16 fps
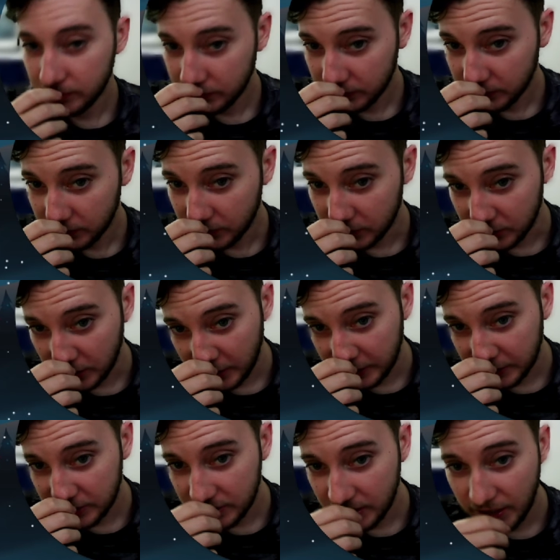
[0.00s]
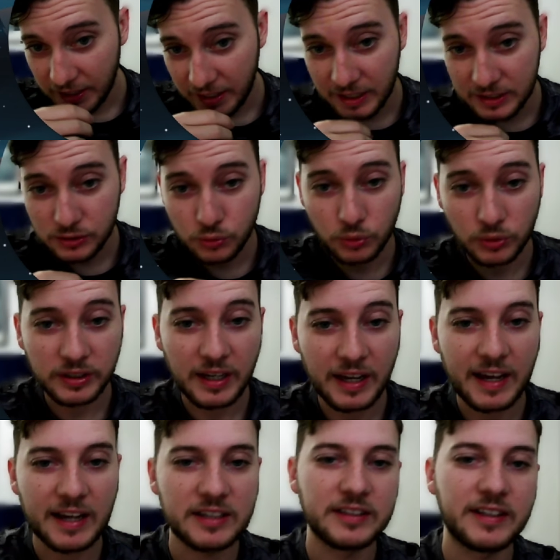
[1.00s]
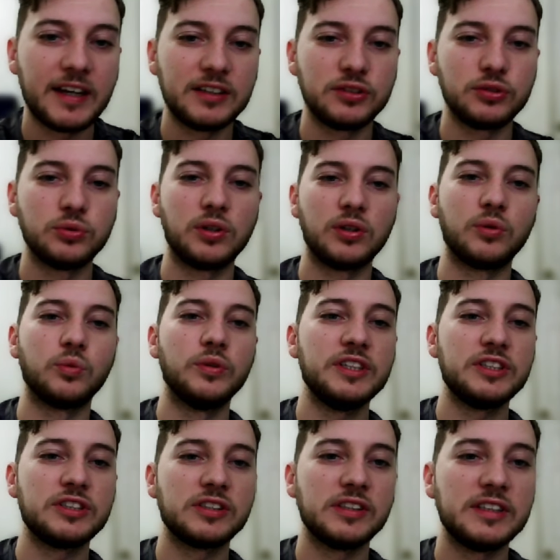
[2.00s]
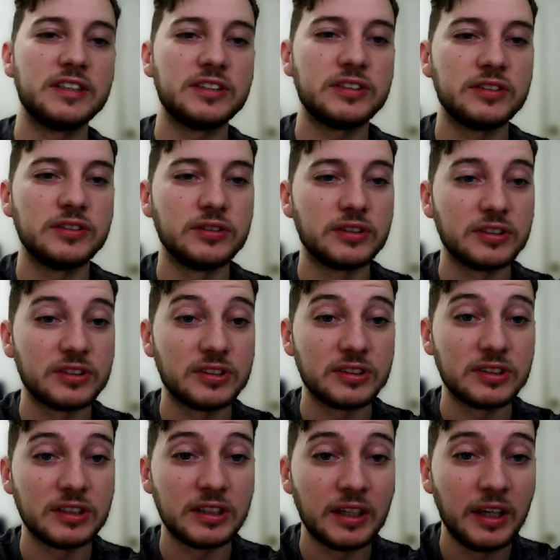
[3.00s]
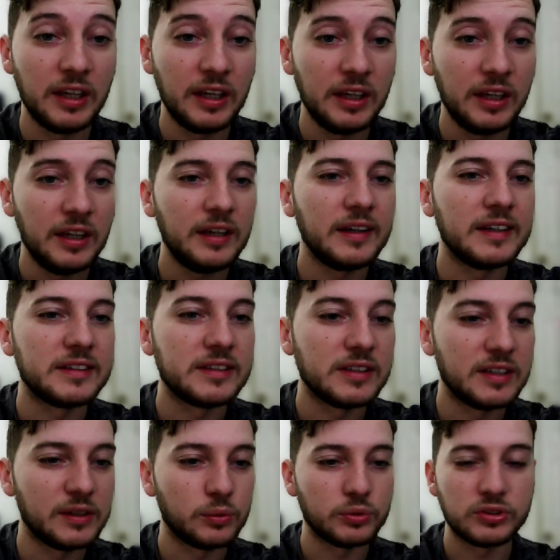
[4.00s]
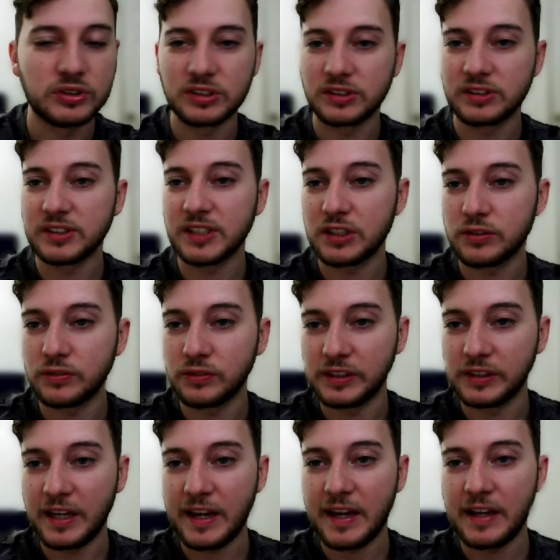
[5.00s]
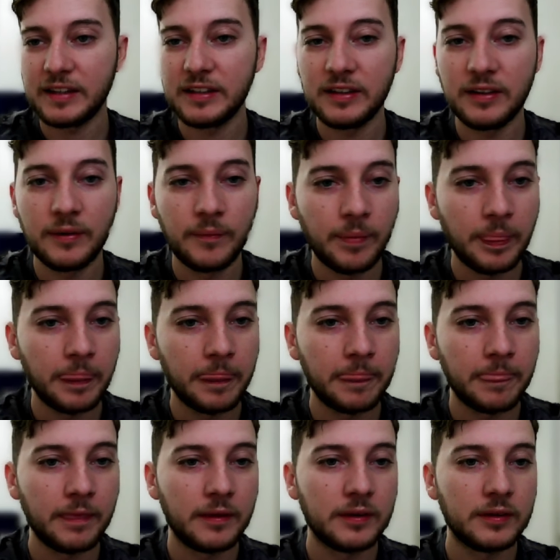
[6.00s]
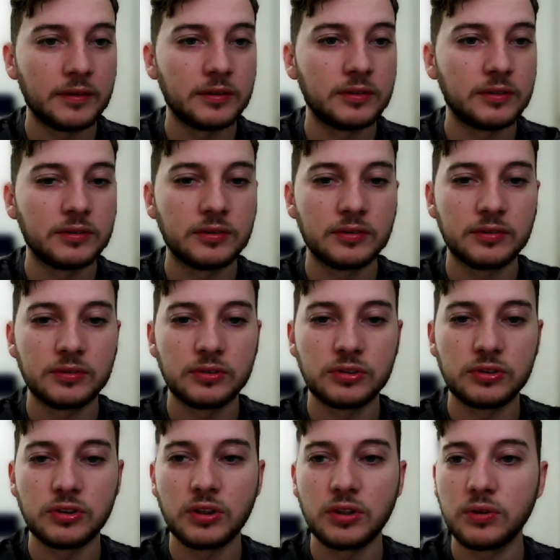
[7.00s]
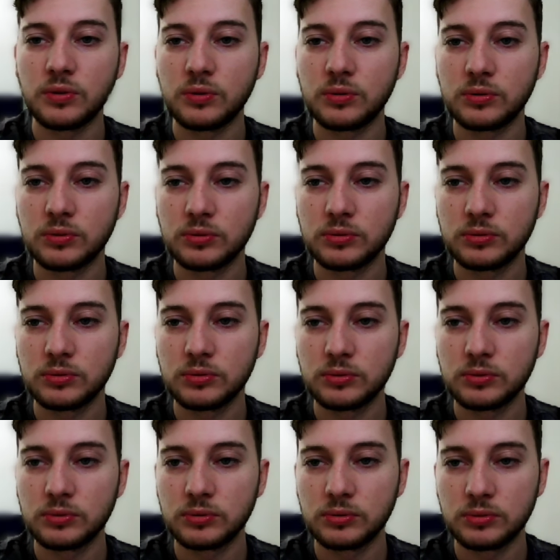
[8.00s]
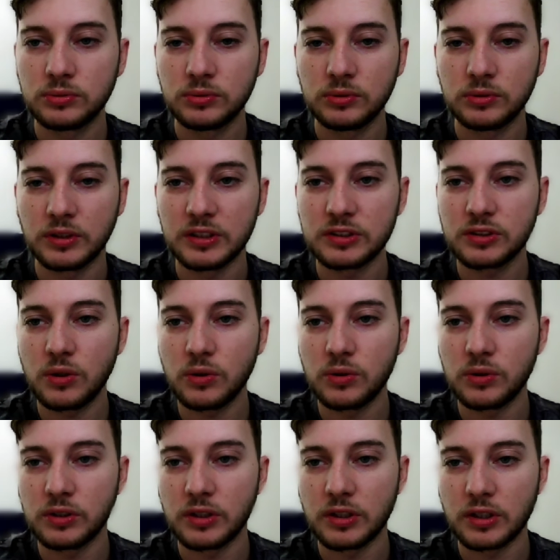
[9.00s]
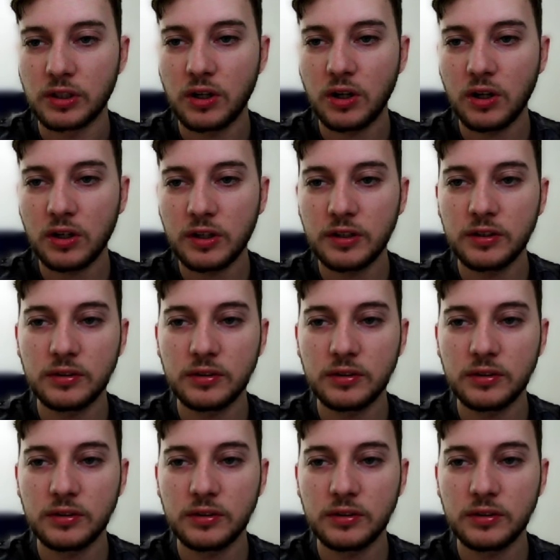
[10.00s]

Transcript: because I like Santa hats. We're going to add that to our wish list. You can see it was successfully added. So let's go to the cart,